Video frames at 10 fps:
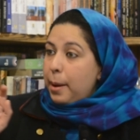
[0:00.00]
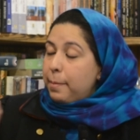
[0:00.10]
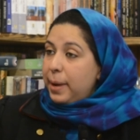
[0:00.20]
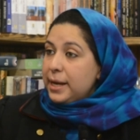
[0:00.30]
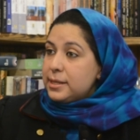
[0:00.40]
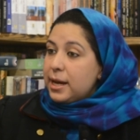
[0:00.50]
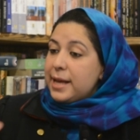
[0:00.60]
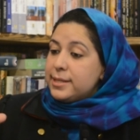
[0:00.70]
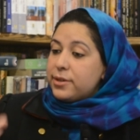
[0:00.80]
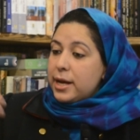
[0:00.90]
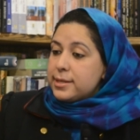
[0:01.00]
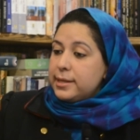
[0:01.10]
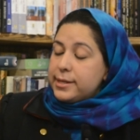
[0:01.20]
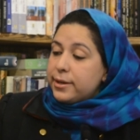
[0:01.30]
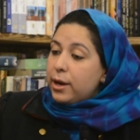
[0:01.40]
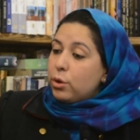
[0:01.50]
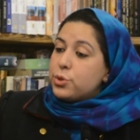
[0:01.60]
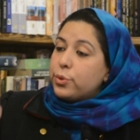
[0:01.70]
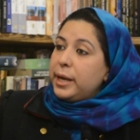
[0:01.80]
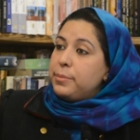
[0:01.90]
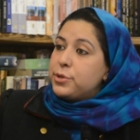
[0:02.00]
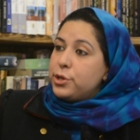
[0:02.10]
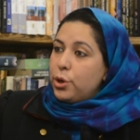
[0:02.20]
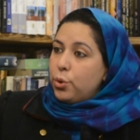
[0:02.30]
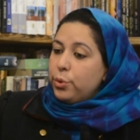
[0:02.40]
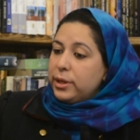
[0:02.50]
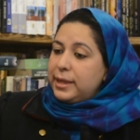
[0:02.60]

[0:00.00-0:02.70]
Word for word: But as a translator, I also came to know